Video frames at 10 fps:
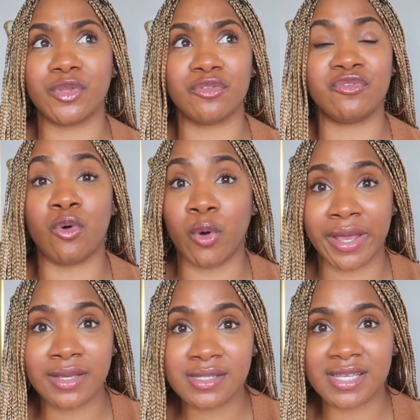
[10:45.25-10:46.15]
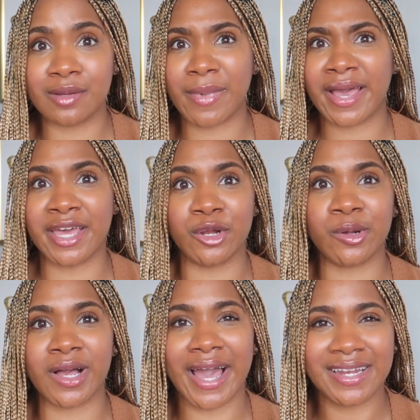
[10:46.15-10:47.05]
voice, in my inner
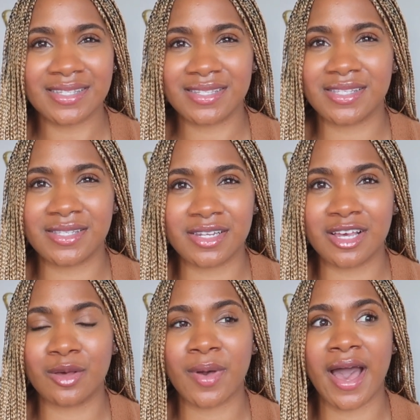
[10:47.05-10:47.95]
guidance system.